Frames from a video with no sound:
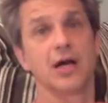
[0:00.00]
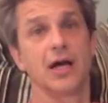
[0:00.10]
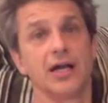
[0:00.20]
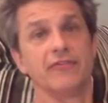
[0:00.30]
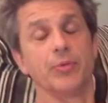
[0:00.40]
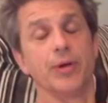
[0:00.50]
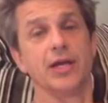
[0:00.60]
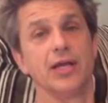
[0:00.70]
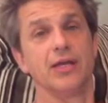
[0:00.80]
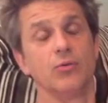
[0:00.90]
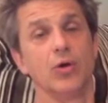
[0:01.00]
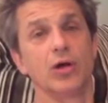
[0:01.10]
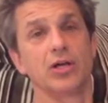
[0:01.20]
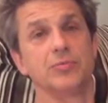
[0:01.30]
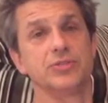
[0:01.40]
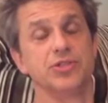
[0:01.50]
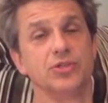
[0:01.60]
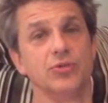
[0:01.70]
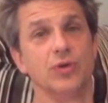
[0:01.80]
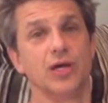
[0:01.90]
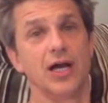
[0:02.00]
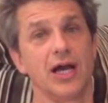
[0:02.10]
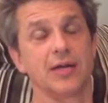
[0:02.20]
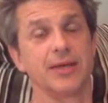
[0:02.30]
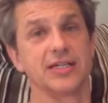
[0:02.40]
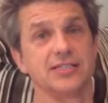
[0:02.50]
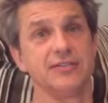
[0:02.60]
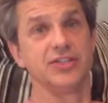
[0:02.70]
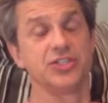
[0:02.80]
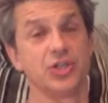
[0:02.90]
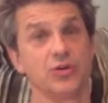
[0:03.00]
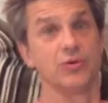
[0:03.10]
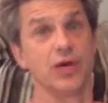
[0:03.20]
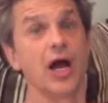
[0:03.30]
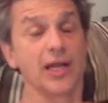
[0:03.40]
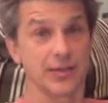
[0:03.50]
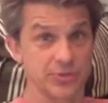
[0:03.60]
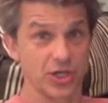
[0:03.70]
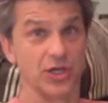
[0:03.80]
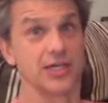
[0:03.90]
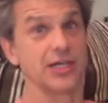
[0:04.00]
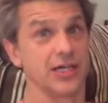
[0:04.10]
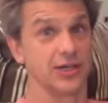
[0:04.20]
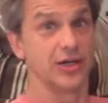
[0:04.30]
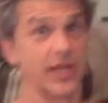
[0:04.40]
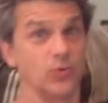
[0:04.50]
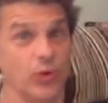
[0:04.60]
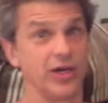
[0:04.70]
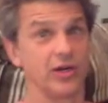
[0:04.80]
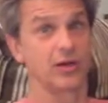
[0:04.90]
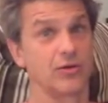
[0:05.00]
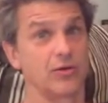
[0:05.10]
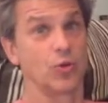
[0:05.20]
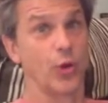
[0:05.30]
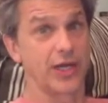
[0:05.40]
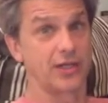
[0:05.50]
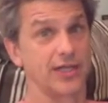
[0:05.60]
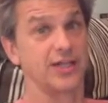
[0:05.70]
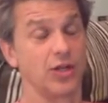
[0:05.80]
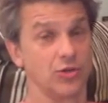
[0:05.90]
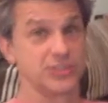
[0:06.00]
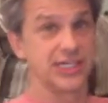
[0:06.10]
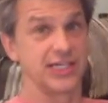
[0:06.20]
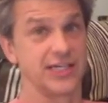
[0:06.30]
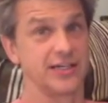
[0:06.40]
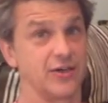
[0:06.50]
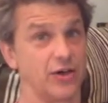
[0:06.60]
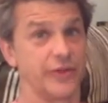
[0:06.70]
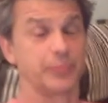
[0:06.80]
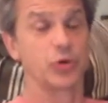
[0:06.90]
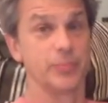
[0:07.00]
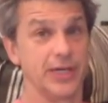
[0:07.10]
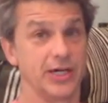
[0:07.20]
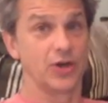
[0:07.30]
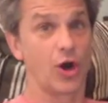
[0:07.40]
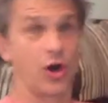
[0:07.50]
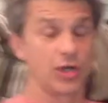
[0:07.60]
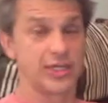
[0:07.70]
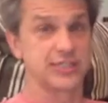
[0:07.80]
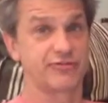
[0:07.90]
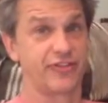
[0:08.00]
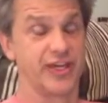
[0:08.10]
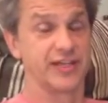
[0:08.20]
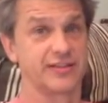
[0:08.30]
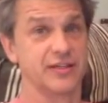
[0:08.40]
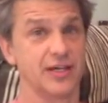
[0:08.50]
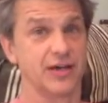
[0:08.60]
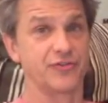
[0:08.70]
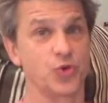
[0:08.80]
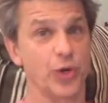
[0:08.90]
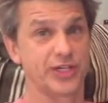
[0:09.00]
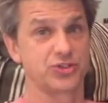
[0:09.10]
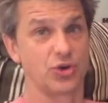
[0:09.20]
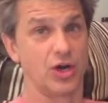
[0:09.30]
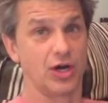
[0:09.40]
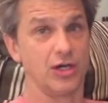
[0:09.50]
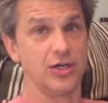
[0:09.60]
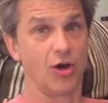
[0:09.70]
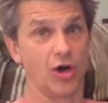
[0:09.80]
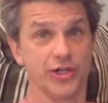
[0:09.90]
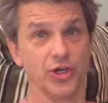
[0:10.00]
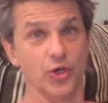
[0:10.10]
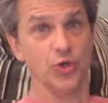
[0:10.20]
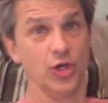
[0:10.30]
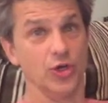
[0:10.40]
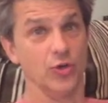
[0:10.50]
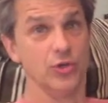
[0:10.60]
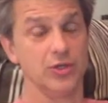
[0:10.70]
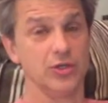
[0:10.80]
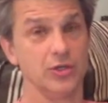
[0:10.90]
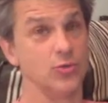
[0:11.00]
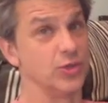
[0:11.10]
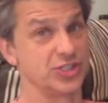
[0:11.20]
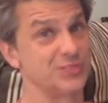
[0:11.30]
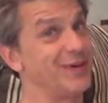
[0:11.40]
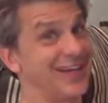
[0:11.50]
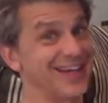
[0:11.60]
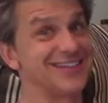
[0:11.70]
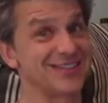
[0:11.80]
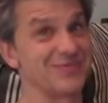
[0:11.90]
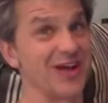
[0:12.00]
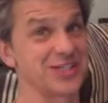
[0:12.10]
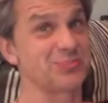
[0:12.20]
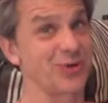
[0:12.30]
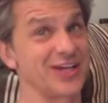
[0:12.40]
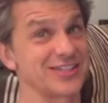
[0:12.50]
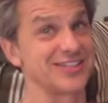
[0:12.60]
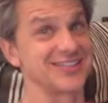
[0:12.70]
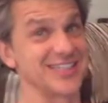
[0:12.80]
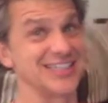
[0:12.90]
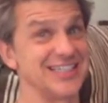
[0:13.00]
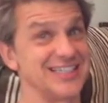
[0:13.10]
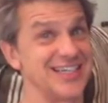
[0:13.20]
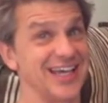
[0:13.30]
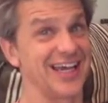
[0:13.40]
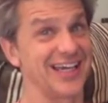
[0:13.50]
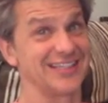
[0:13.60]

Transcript: Hi, everybody. Welcome to How to Make a TV Show. I am John Lear, and we are quickly closing in on the premiere, August 5th, of Quickdraw on Hulu, which has been getting some nice press since the TCAs.